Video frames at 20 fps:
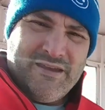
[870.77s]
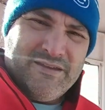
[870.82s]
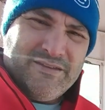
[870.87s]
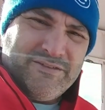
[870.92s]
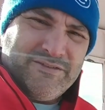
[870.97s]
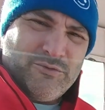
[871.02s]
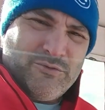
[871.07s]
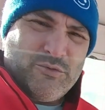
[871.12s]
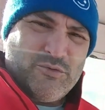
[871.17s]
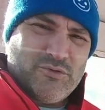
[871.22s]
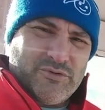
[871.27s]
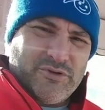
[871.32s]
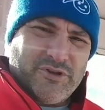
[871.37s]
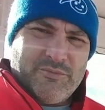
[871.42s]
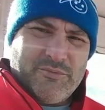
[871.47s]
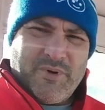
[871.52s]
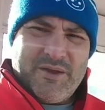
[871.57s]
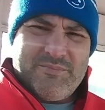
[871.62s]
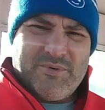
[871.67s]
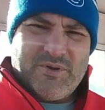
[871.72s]
So
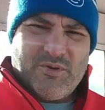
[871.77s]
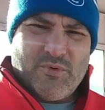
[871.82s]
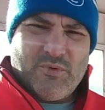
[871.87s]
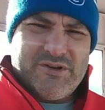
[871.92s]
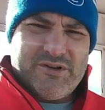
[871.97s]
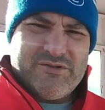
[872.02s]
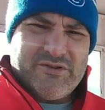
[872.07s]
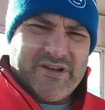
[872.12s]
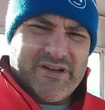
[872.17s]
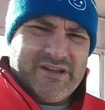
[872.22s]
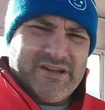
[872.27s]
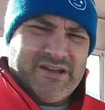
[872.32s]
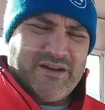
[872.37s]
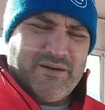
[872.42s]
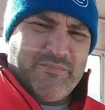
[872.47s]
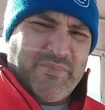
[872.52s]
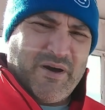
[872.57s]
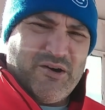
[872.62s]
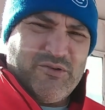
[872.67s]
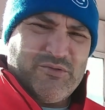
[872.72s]
you might be wondering
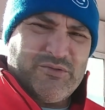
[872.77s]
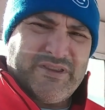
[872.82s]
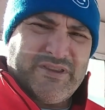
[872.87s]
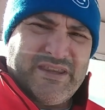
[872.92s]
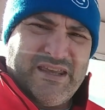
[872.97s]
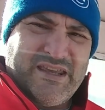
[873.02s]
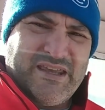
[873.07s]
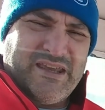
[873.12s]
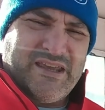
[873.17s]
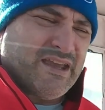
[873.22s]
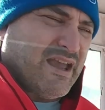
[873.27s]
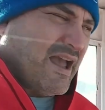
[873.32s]
about the